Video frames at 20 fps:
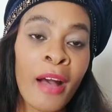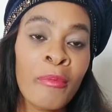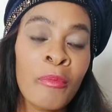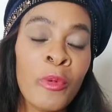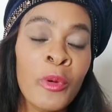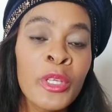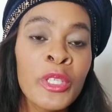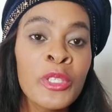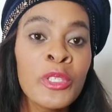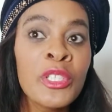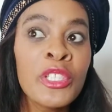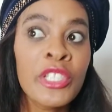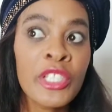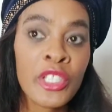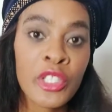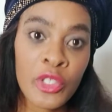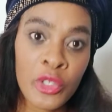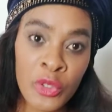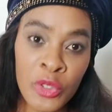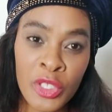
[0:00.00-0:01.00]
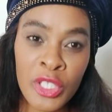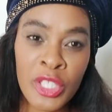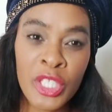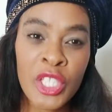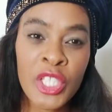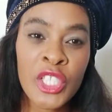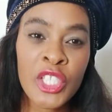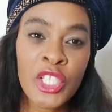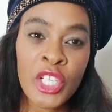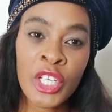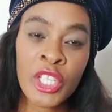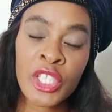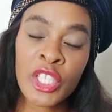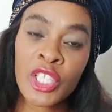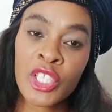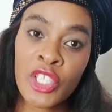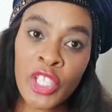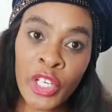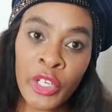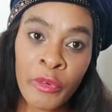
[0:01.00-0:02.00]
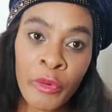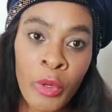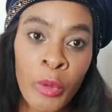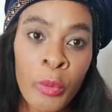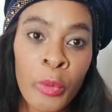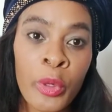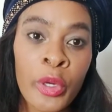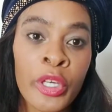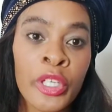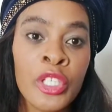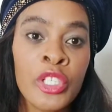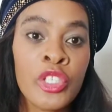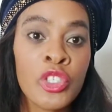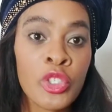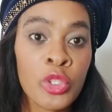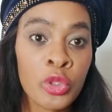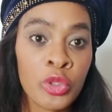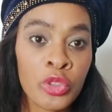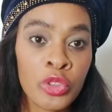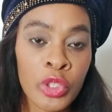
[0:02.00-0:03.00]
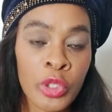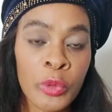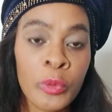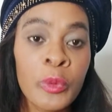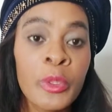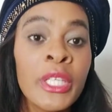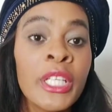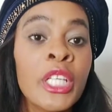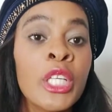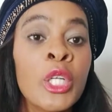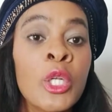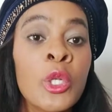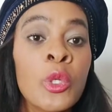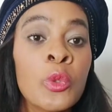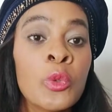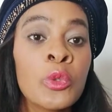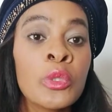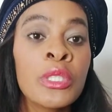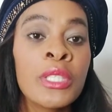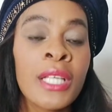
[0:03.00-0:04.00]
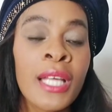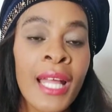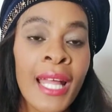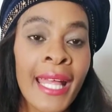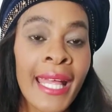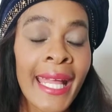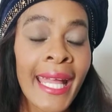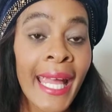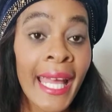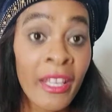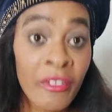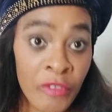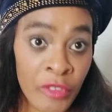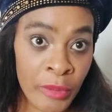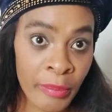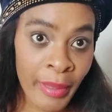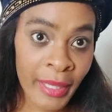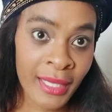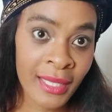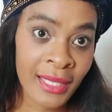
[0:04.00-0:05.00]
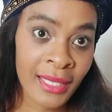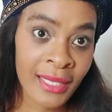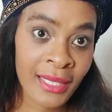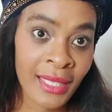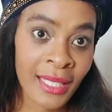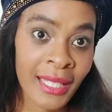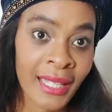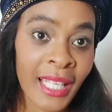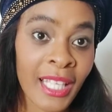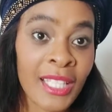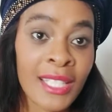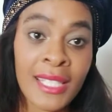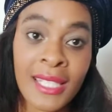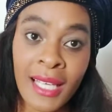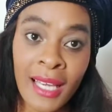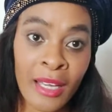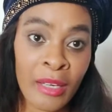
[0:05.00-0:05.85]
when you just use the general word children, we include everybody that